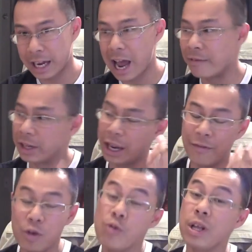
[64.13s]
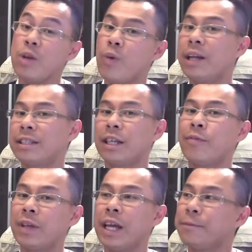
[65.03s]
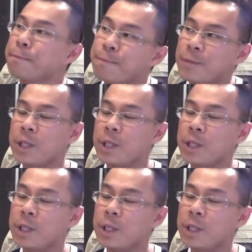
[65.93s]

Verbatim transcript: to have it. If you really want something,